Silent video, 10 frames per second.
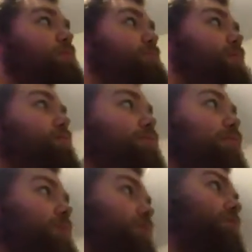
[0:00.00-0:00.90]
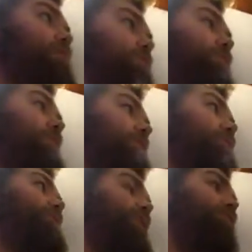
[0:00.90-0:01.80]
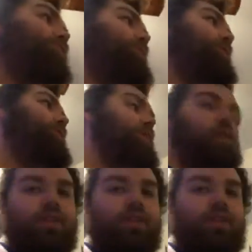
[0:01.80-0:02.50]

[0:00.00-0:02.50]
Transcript: World wasn't super fun itself, but